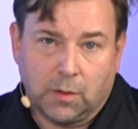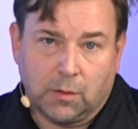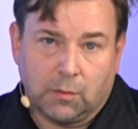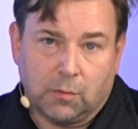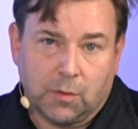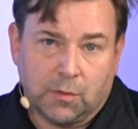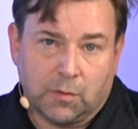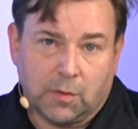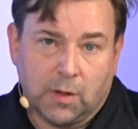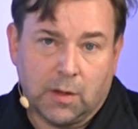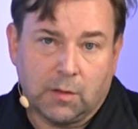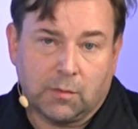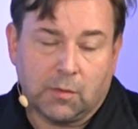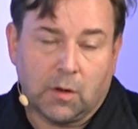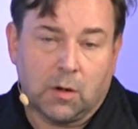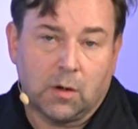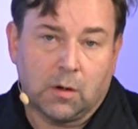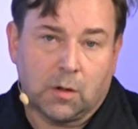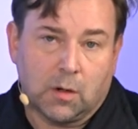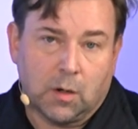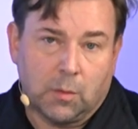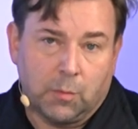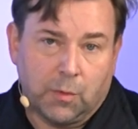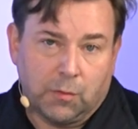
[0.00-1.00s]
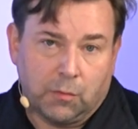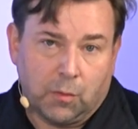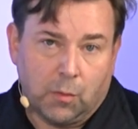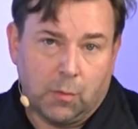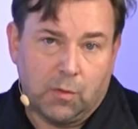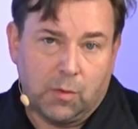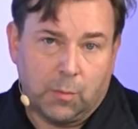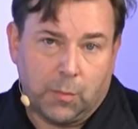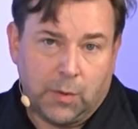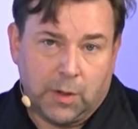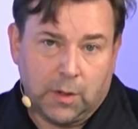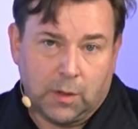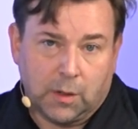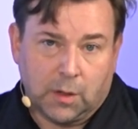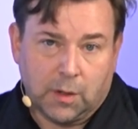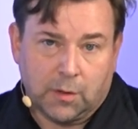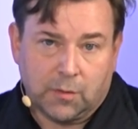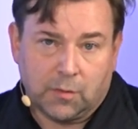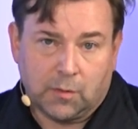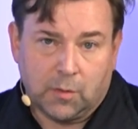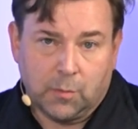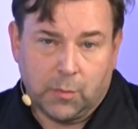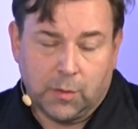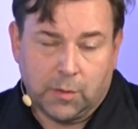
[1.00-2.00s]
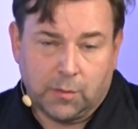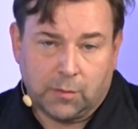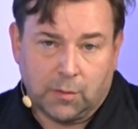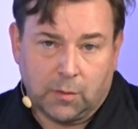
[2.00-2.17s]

of our sales are coming from repeat customers.